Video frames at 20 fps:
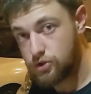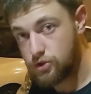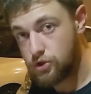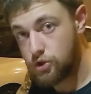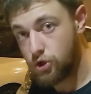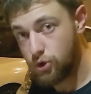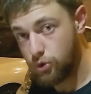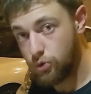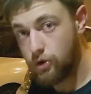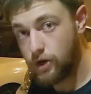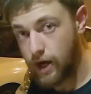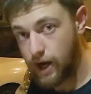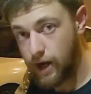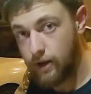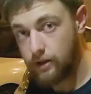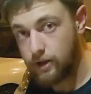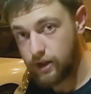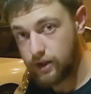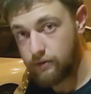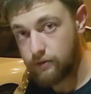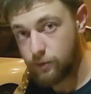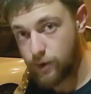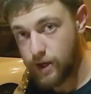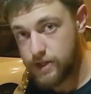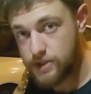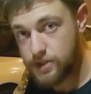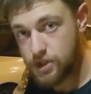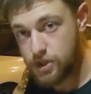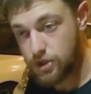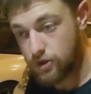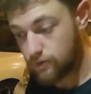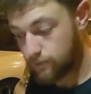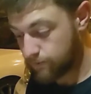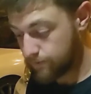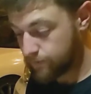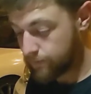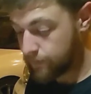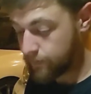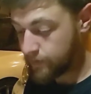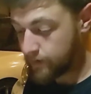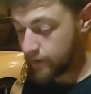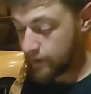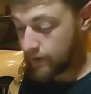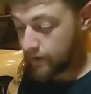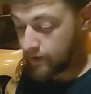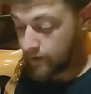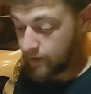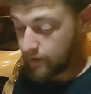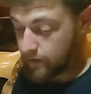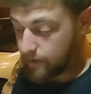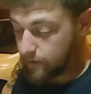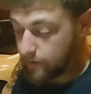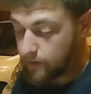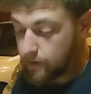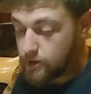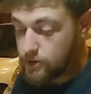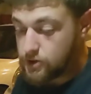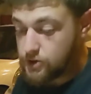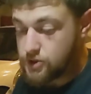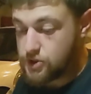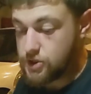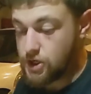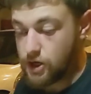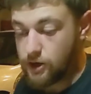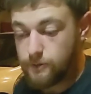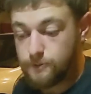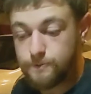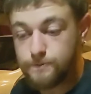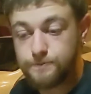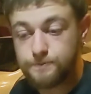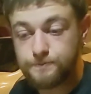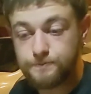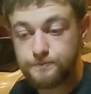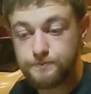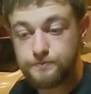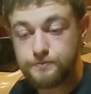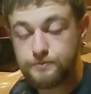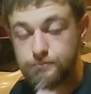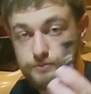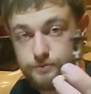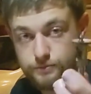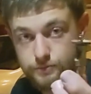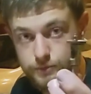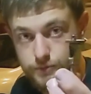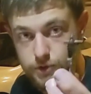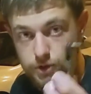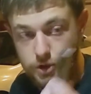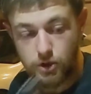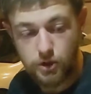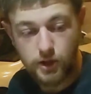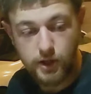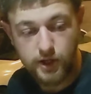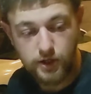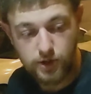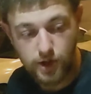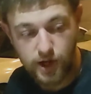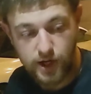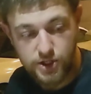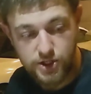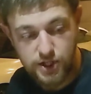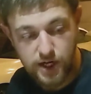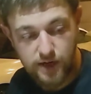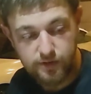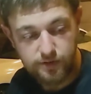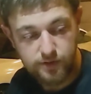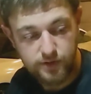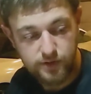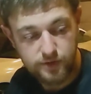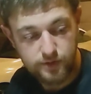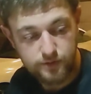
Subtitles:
to not leave residue. So, clean crankshaft.